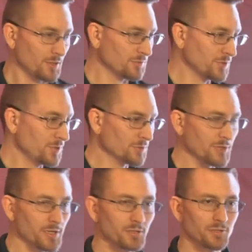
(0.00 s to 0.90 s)
reading,
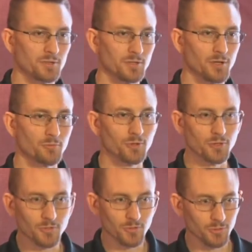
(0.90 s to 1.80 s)
writing to the
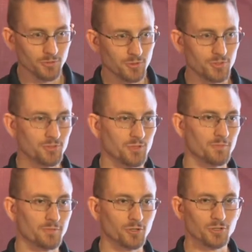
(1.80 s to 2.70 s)
network, doing your
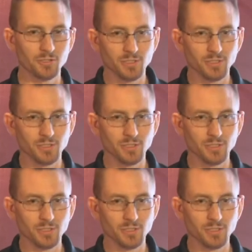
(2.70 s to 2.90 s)
sum function,